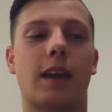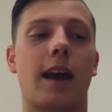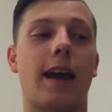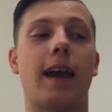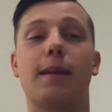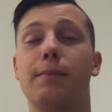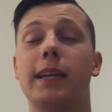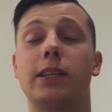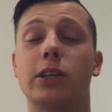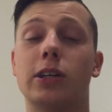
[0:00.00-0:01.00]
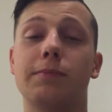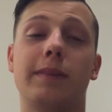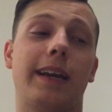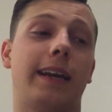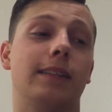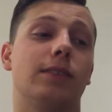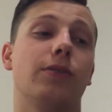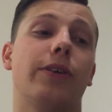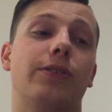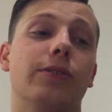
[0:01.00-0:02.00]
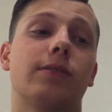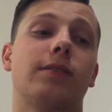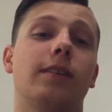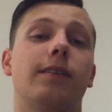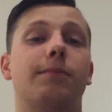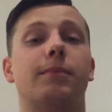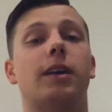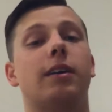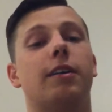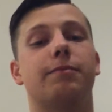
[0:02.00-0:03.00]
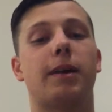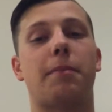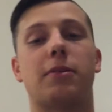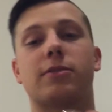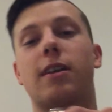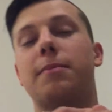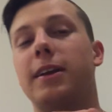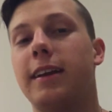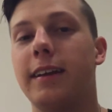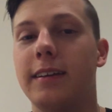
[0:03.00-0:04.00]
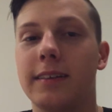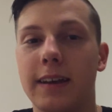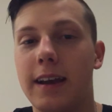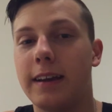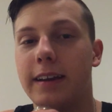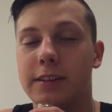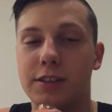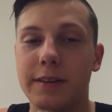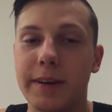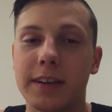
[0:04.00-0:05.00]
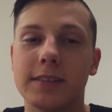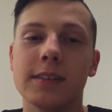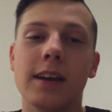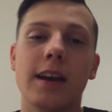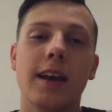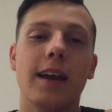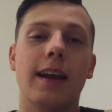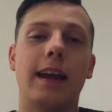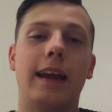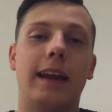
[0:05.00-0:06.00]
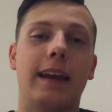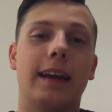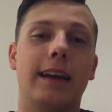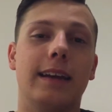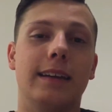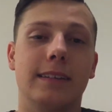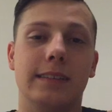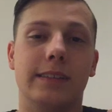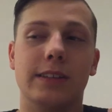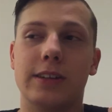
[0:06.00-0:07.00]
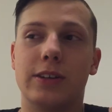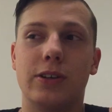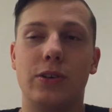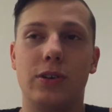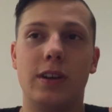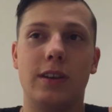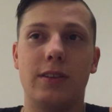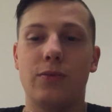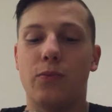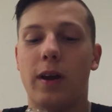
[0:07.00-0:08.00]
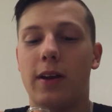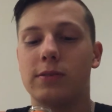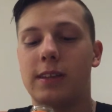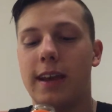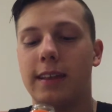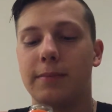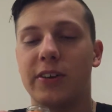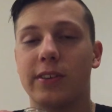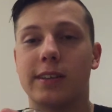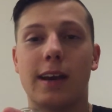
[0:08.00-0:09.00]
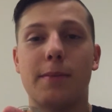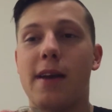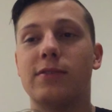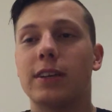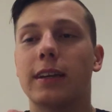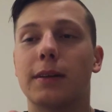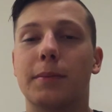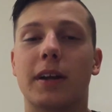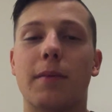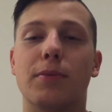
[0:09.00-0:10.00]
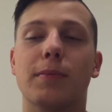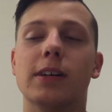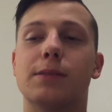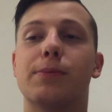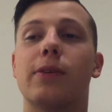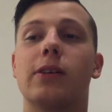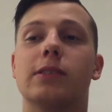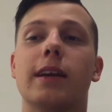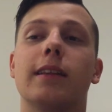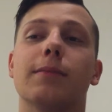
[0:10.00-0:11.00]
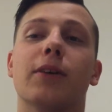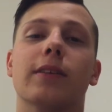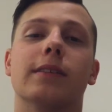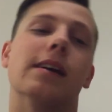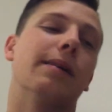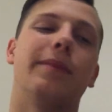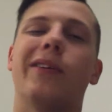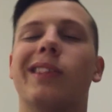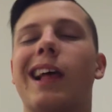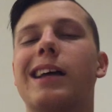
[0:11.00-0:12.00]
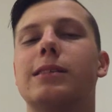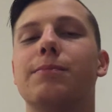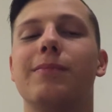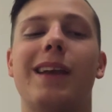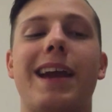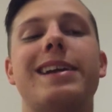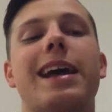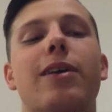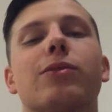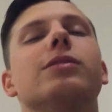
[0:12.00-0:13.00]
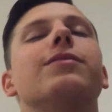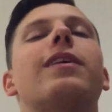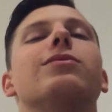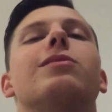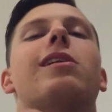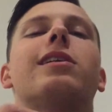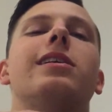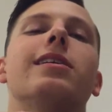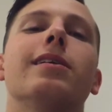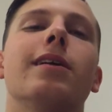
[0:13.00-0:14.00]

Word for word: I had a midterm, and so I took some uh, of my prescribed ADHD meds, and when I was taking them all the time, I haven't taken them in a couple months, but when I was taking them all the time, they would last eight hours if I was lucky.